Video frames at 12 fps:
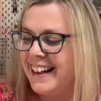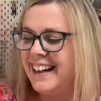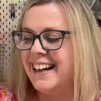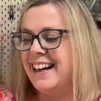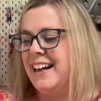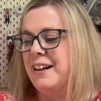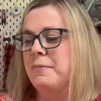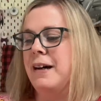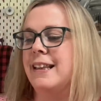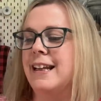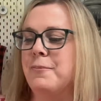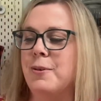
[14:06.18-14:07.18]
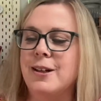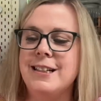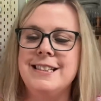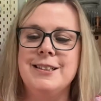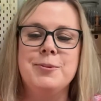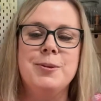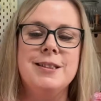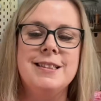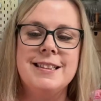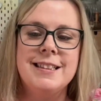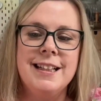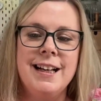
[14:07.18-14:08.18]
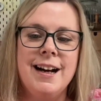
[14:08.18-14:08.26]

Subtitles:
And then what I did was